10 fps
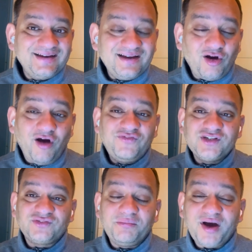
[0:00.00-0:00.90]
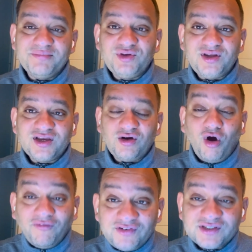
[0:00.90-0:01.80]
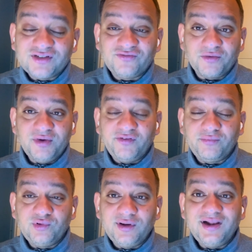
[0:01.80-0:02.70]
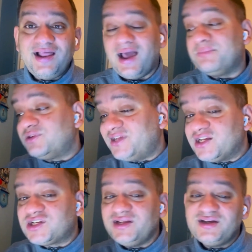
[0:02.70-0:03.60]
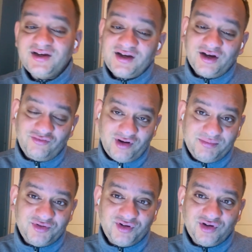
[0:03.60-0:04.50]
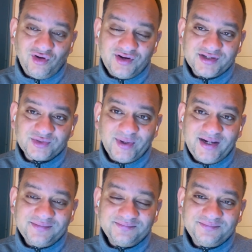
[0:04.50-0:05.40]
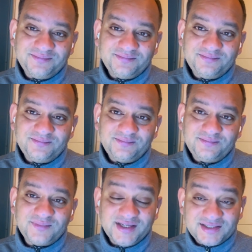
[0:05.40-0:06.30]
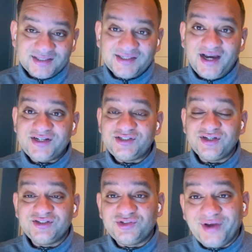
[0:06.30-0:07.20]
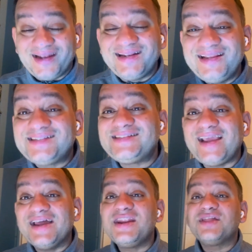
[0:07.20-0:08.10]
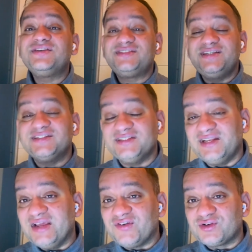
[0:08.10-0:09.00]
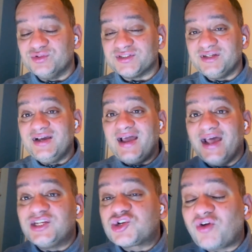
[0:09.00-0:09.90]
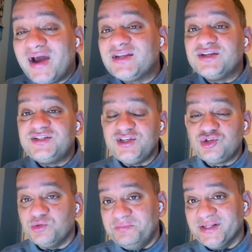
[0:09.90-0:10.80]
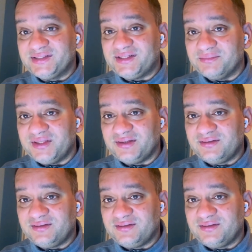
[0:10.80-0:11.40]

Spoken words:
Offers from Bayern Munich, offers from Liverpool, and potentially Real Madrid calling as well. He's decided to at least stay another season in Leverkusen and try and continue to build something.